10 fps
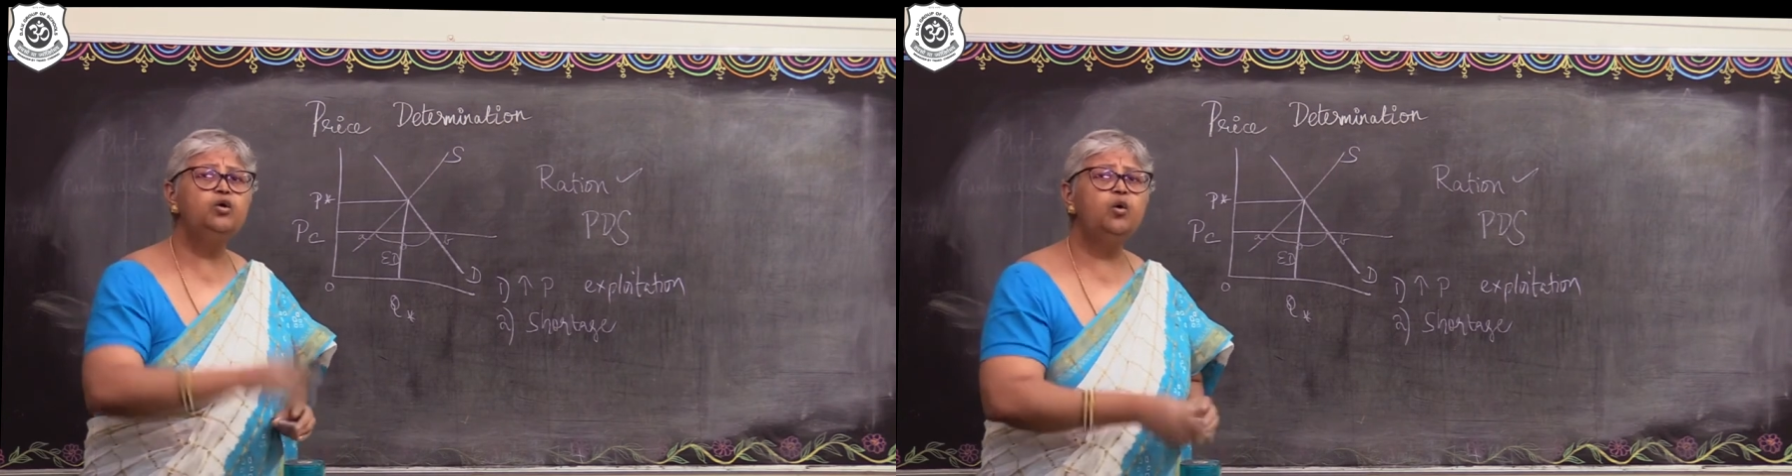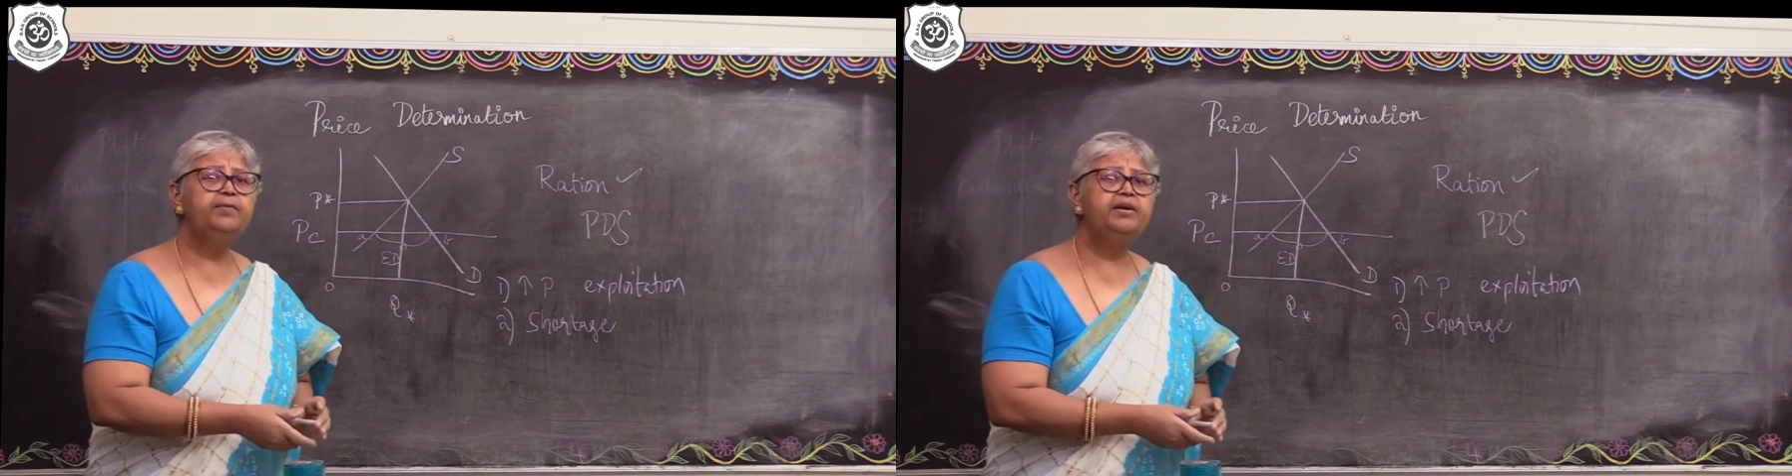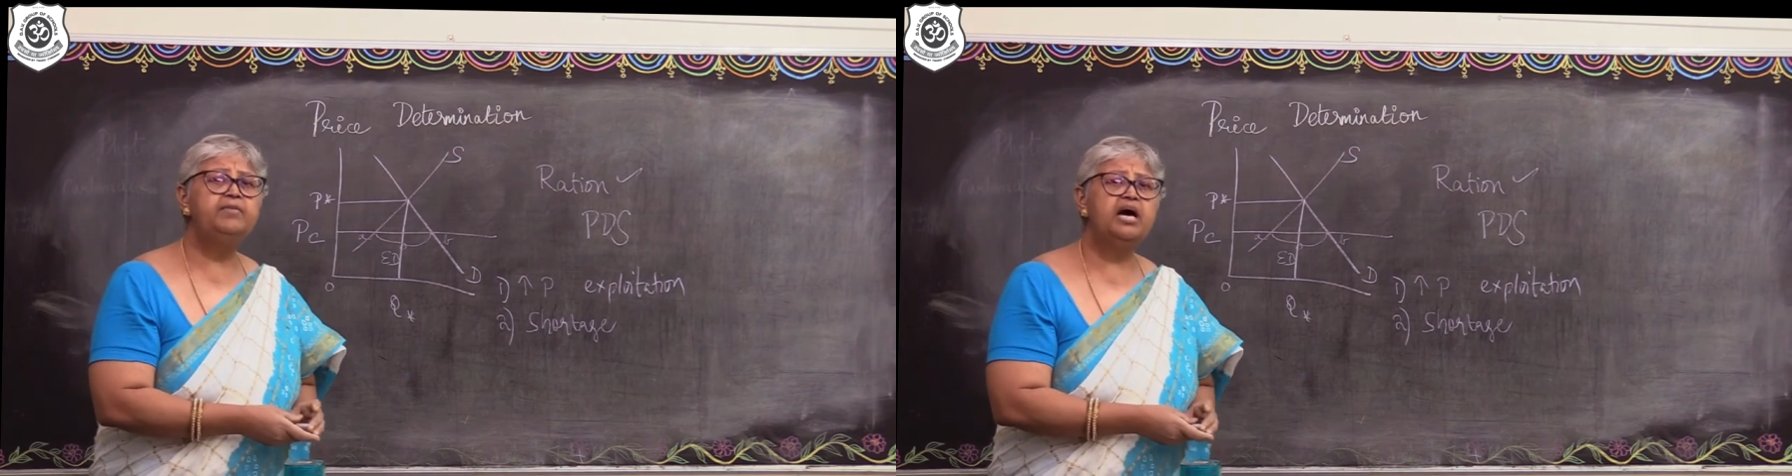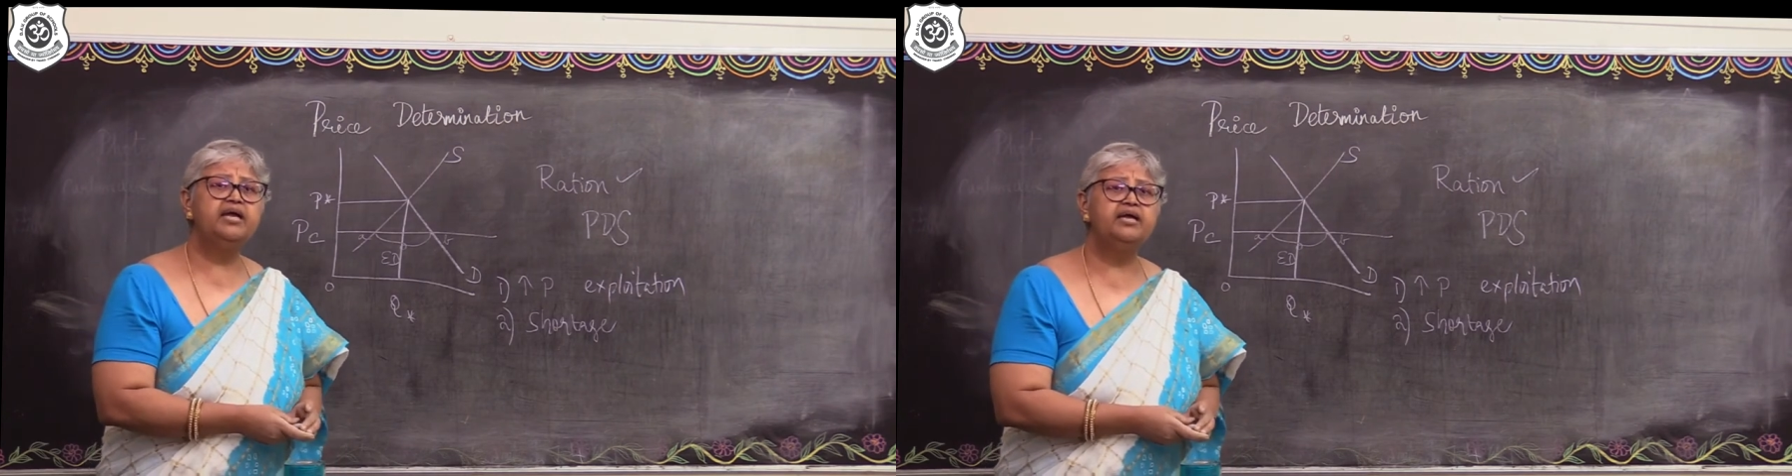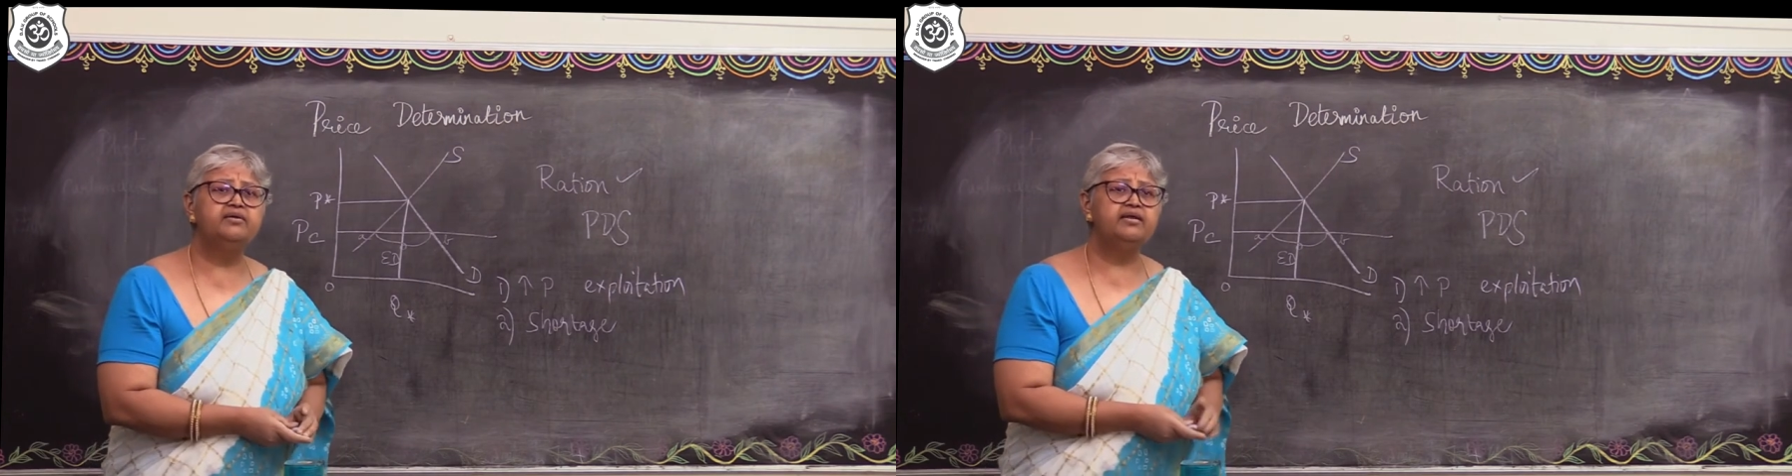the open
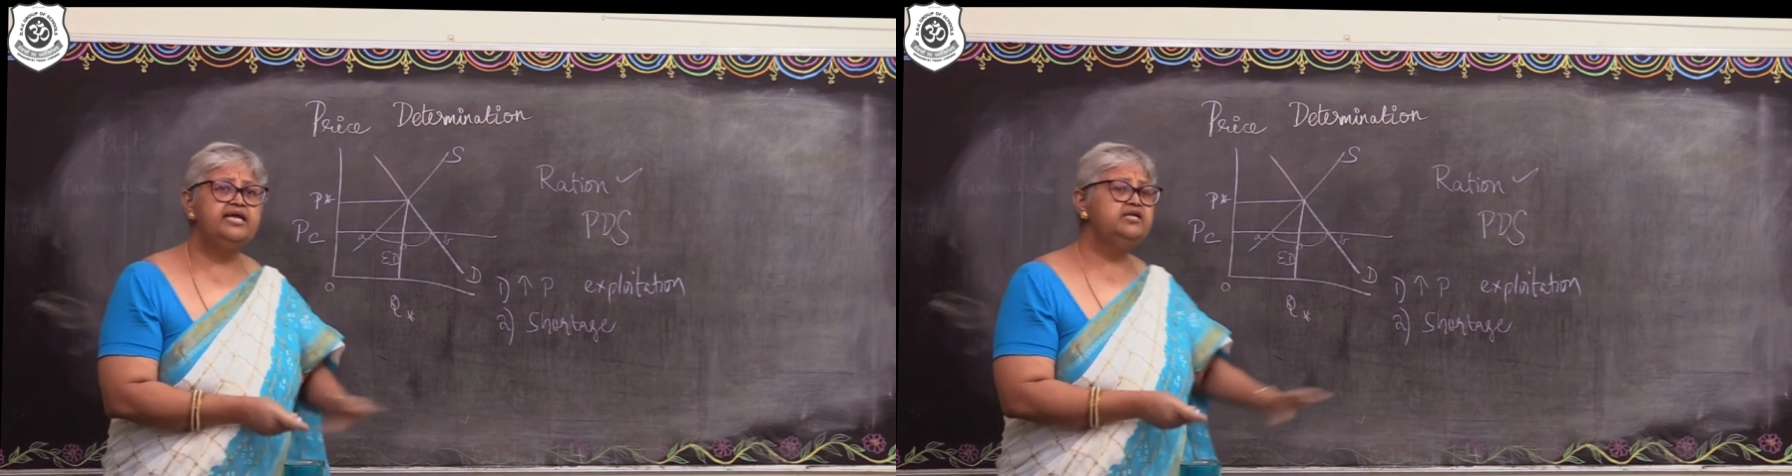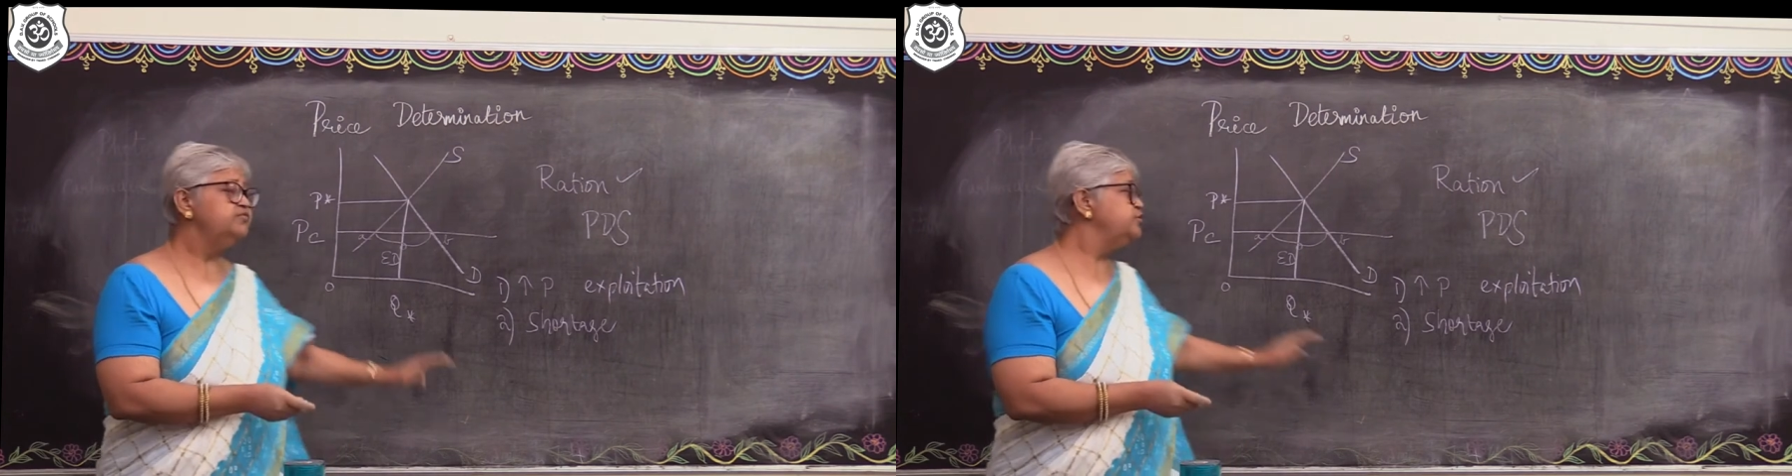market rate,